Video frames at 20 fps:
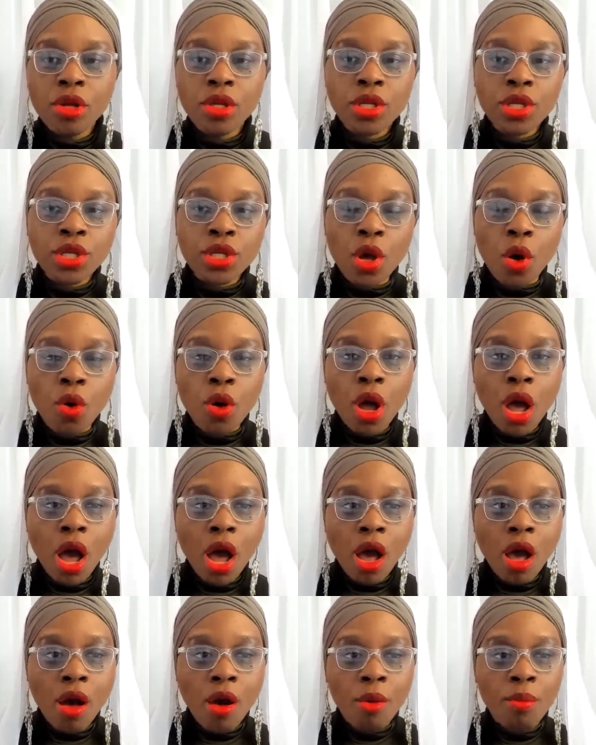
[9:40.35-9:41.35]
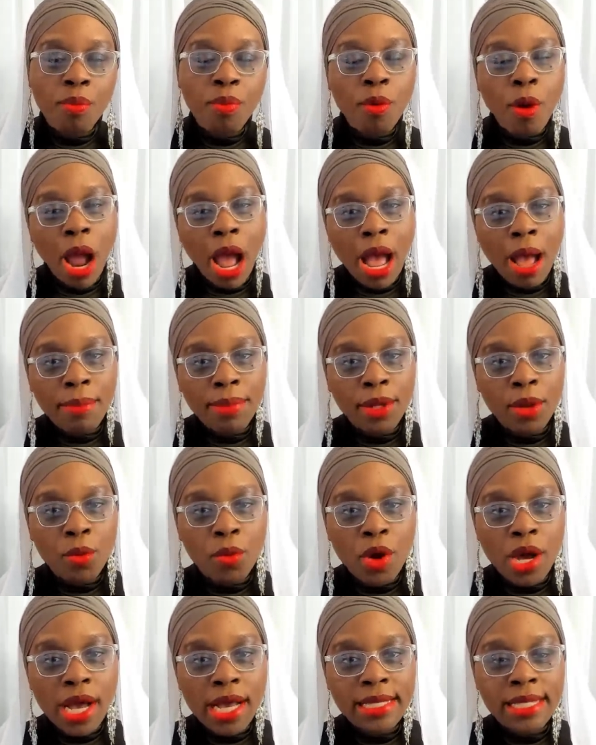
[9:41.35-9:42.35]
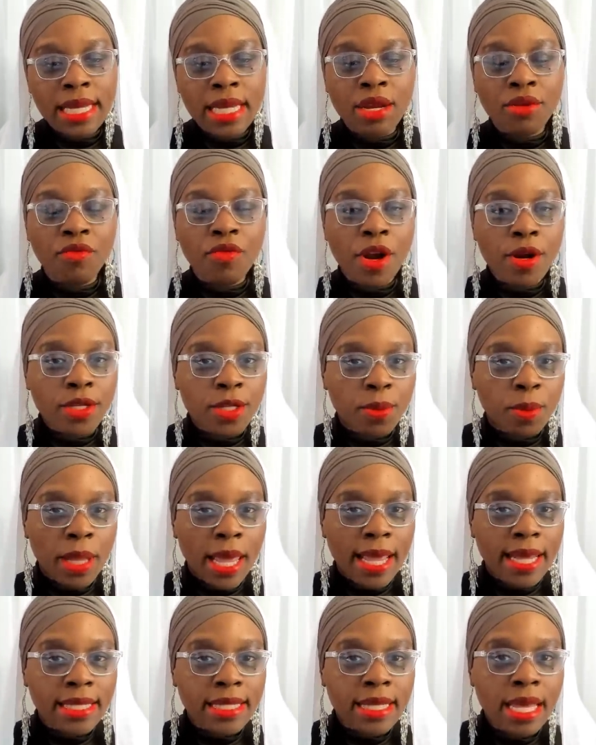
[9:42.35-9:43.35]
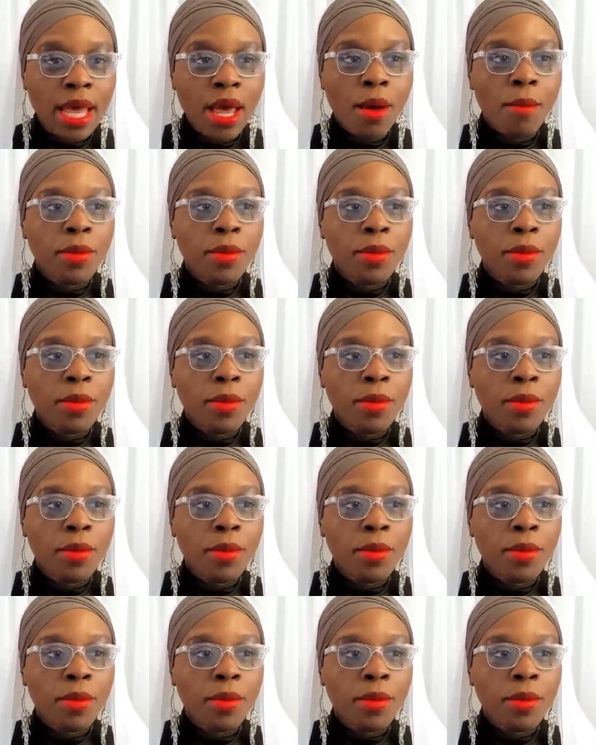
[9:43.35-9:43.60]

so-called problem was in the first place